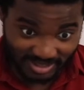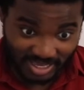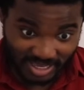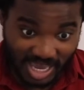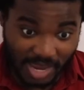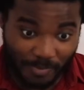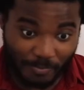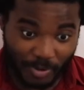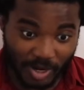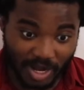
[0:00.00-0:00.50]

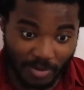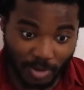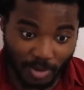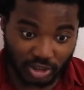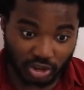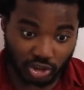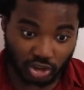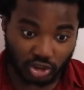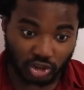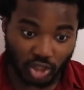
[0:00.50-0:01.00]
he pretty
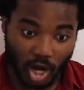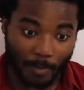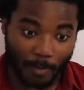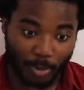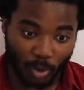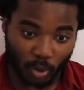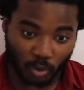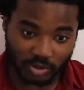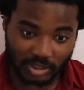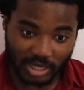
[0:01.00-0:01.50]
much
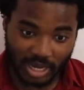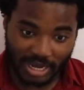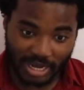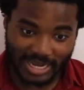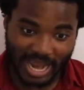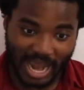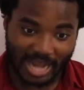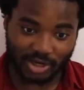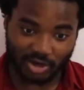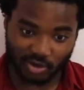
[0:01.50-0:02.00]
doubled
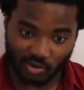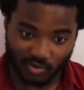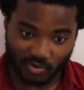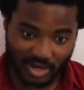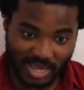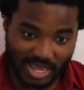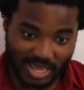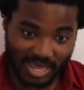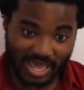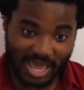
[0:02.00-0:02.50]
that
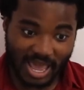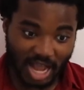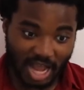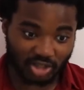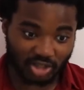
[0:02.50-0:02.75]
dude